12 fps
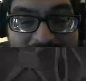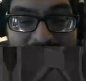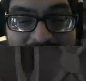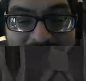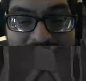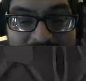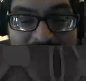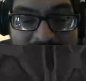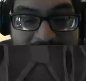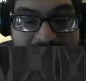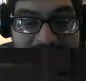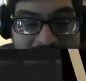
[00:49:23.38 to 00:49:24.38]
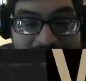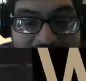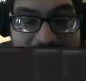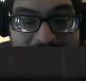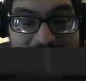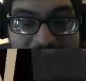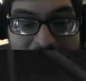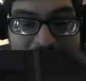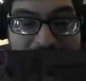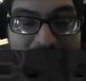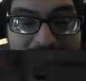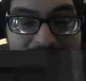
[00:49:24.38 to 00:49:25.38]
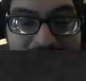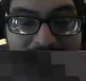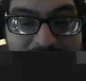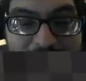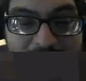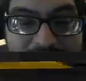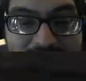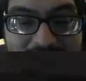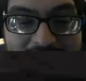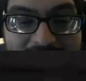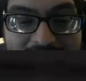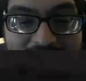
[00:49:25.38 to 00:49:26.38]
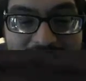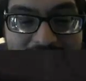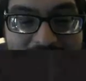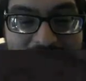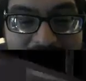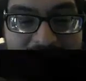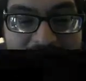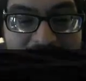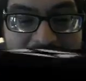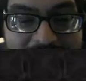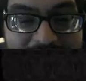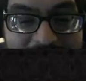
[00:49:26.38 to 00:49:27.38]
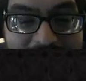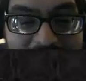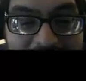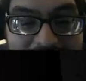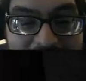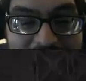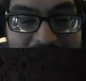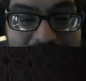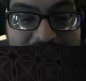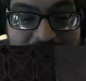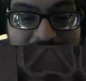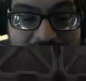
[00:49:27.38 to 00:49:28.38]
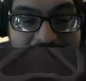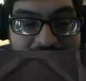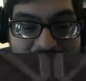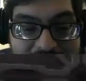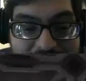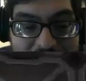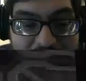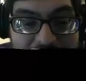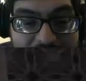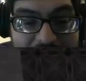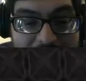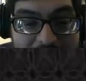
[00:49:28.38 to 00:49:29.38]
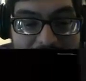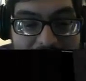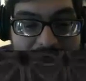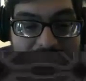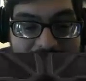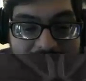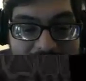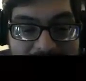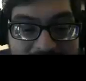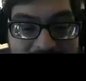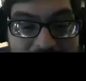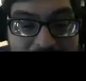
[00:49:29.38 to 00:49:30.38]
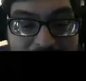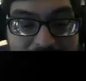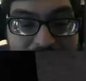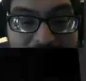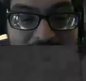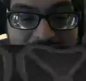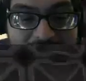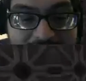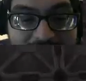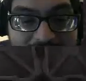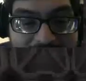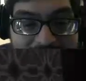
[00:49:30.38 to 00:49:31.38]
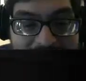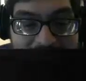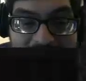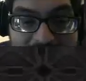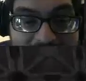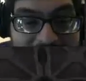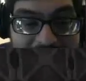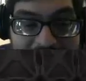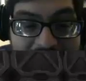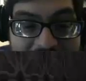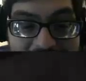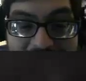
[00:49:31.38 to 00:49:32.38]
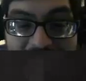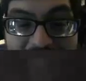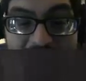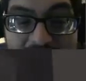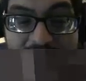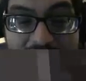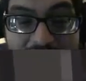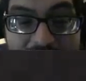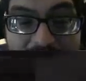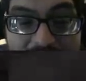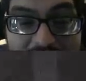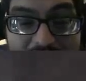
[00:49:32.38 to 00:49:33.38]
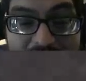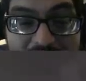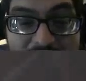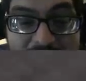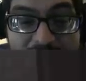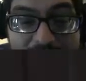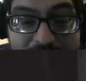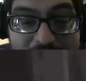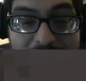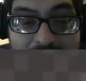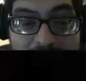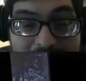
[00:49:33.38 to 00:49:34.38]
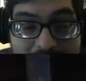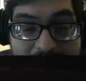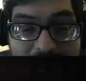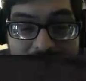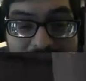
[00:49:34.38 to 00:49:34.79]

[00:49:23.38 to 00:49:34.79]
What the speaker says: It's in America. Well, where's that on Earth? Where's Earth? The solar system. The Milky Way galaxy. They just never can get specific enough.